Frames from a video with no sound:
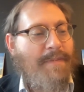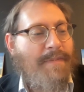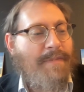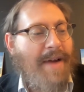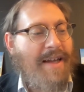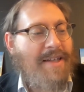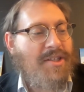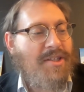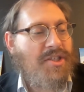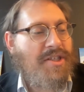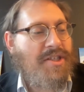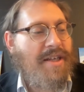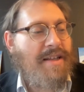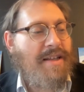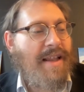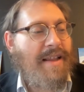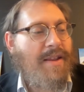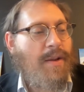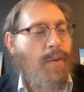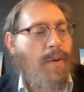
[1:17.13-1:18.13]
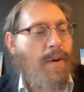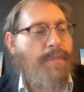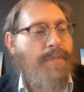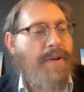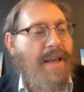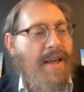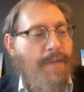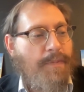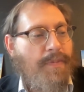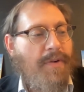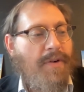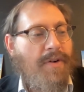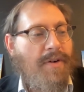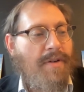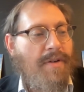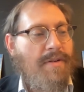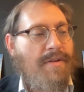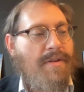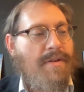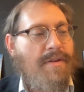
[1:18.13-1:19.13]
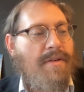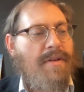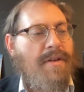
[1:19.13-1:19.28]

mentioned that there were people,